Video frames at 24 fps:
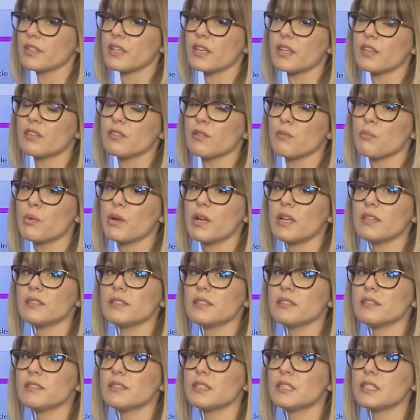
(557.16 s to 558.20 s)
in the
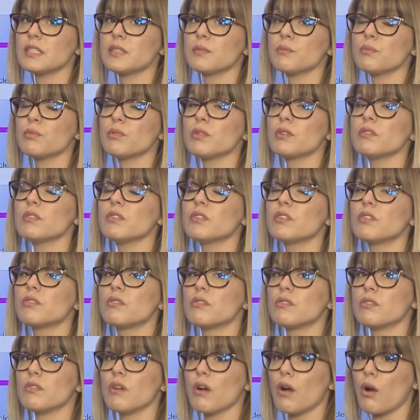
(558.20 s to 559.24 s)
present simple,
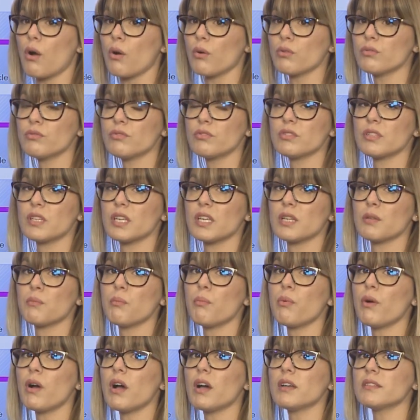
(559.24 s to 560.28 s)
wrote in
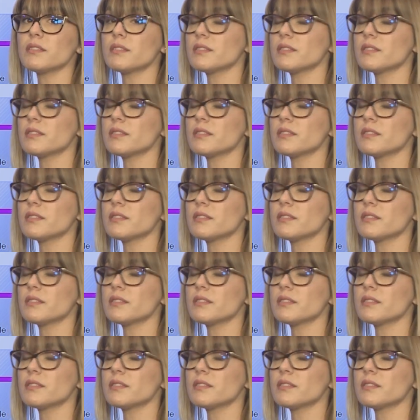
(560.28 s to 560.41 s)
past